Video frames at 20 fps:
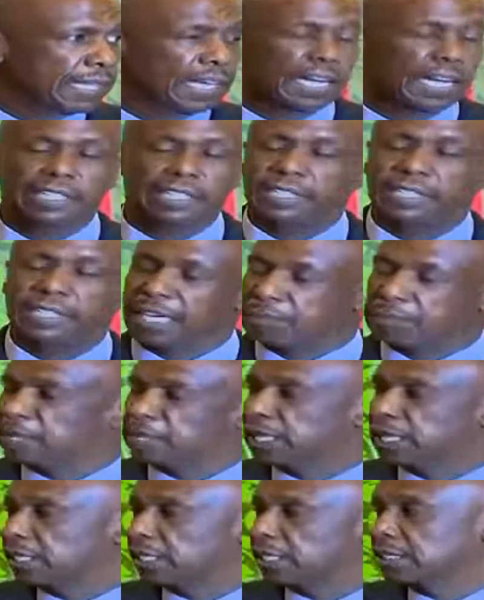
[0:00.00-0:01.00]
And that
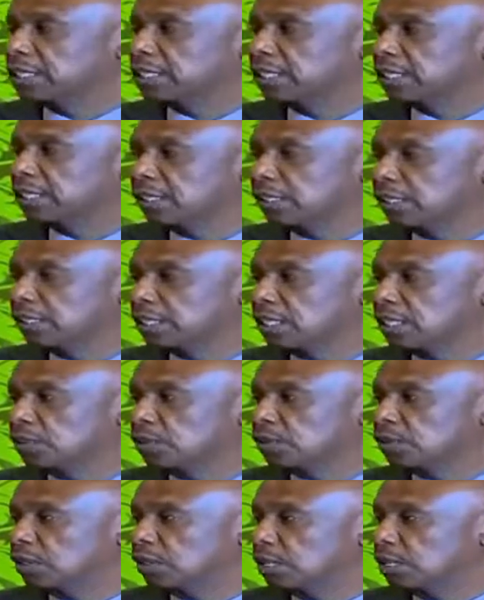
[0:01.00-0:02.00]
prize is
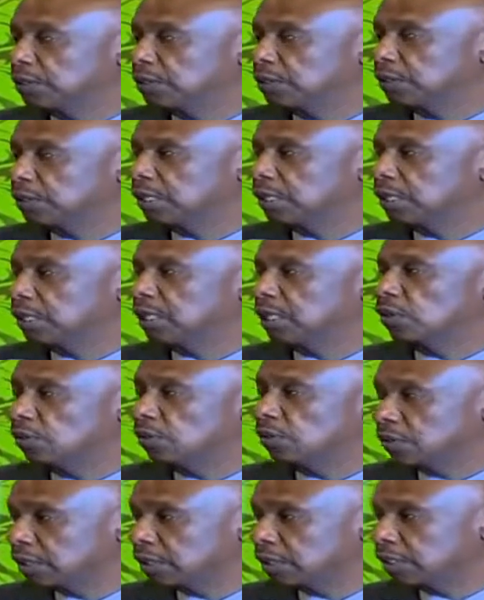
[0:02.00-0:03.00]
will come in
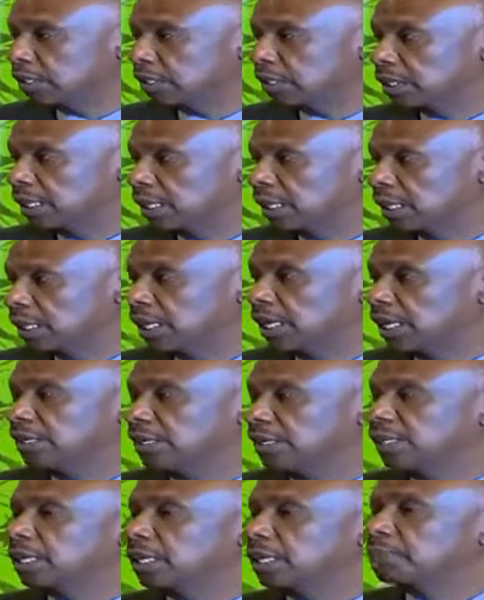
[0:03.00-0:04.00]
August, and
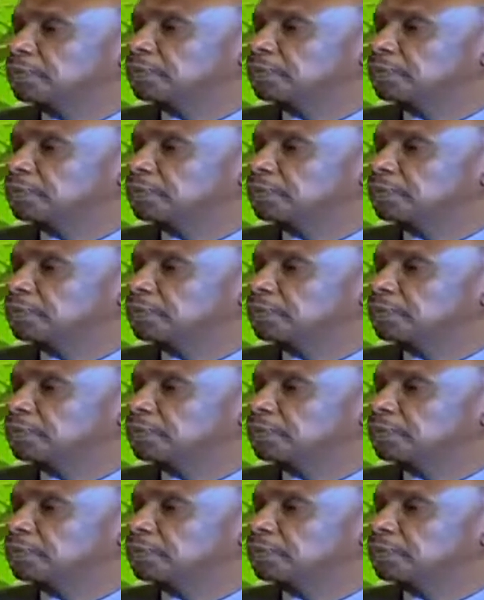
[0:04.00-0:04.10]
that